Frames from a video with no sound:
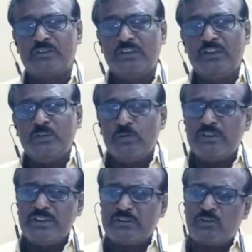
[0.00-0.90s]
Witness
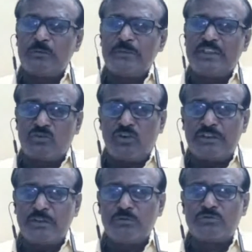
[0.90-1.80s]
term is not used
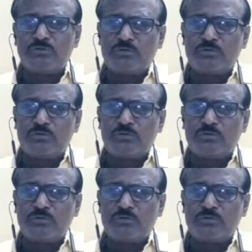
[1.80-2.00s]
to any